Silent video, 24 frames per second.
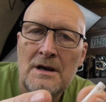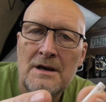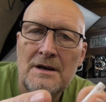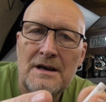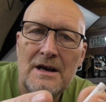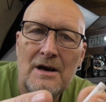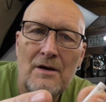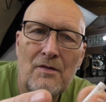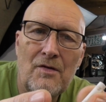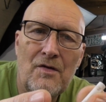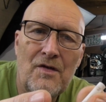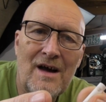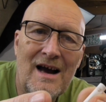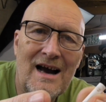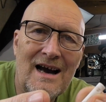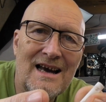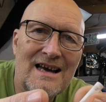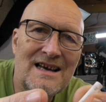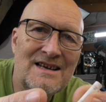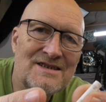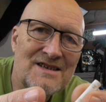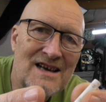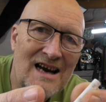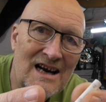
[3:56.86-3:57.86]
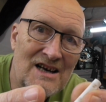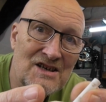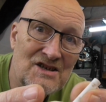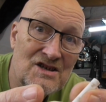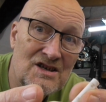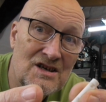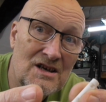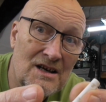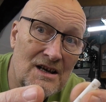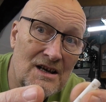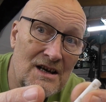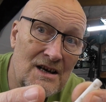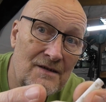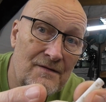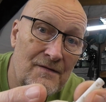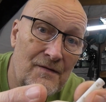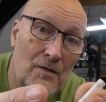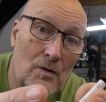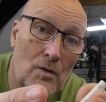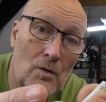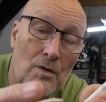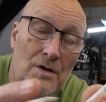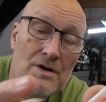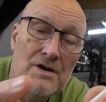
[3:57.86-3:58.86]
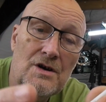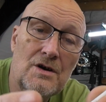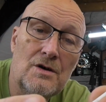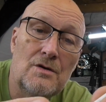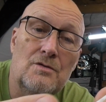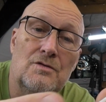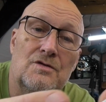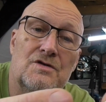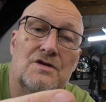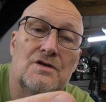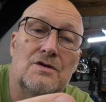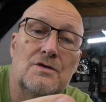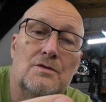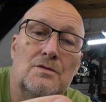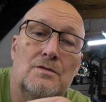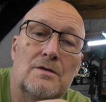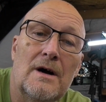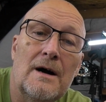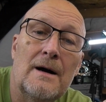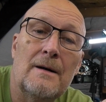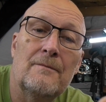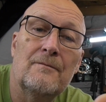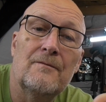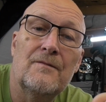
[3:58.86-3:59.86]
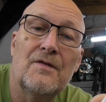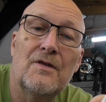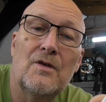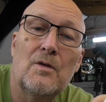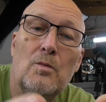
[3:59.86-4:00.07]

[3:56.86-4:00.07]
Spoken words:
Now that is actually for you to for the